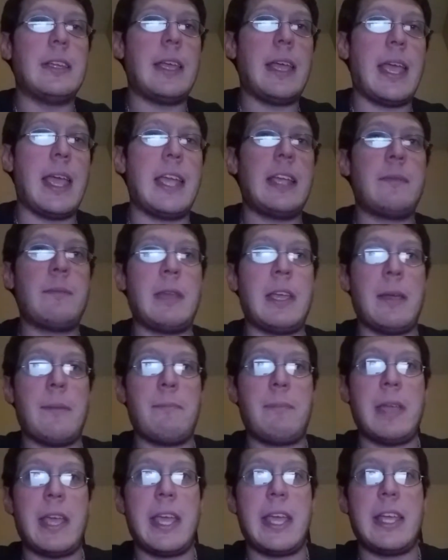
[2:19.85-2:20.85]

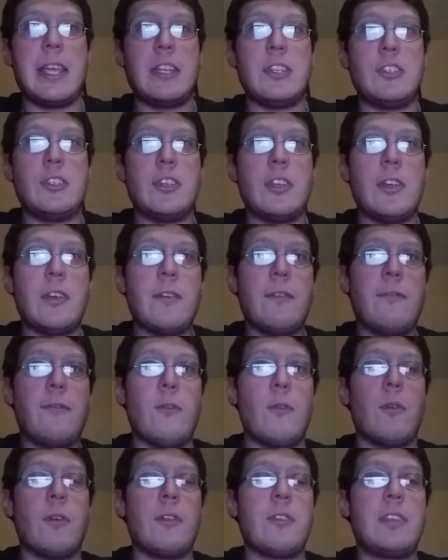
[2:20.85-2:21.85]
Hangman Page
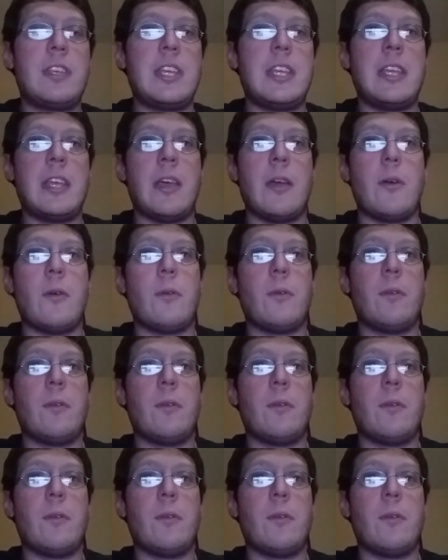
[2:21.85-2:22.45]
for the